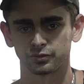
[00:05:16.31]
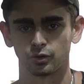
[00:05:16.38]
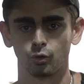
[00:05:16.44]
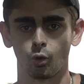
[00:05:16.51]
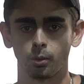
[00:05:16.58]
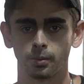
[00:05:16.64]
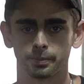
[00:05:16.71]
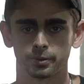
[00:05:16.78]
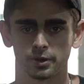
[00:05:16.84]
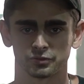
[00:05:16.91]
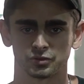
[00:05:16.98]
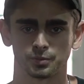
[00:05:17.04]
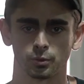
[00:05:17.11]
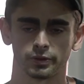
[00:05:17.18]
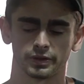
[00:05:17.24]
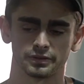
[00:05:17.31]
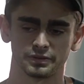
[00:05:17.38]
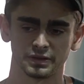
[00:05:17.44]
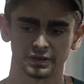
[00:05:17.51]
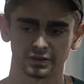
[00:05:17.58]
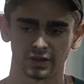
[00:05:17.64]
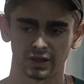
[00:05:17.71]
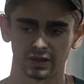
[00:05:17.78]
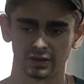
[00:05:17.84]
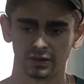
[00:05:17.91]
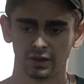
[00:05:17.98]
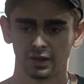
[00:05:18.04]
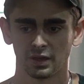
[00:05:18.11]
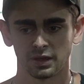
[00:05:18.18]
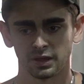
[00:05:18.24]
A normal press is more like a decline.
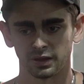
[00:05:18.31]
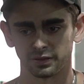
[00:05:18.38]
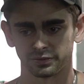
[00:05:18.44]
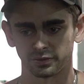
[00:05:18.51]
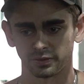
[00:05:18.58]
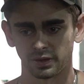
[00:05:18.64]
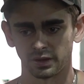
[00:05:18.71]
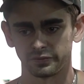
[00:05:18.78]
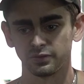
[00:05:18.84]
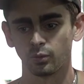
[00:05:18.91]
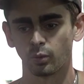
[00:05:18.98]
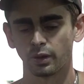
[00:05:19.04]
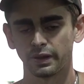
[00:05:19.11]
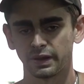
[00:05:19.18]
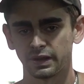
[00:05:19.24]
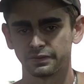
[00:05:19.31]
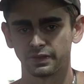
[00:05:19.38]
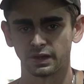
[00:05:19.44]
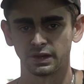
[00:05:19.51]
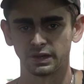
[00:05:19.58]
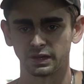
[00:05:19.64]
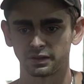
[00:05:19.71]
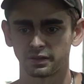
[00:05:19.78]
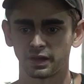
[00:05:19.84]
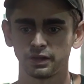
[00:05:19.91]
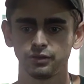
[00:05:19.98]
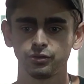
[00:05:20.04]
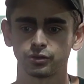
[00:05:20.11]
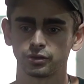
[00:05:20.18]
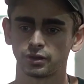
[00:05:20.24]
And so then if you want to hit that
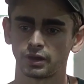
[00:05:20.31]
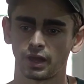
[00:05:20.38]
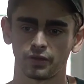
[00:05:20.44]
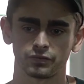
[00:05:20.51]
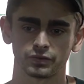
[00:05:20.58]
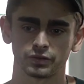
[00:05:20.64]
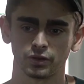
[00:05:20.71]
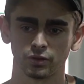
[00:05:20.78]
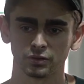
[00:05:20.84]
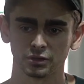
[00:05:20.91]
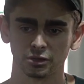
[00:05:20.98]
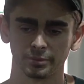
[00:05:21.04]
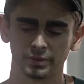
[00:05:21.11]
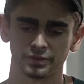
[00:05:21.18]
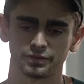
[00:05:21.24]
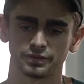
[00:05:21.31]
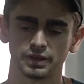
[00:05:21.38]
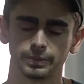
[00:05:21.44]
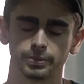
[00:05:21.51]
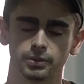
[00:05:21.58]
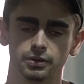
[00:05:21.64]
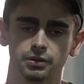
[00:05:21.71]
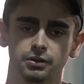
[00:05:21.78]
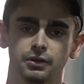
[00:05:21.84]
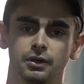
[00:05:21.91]
incline, you're going to have to go a little bit steeper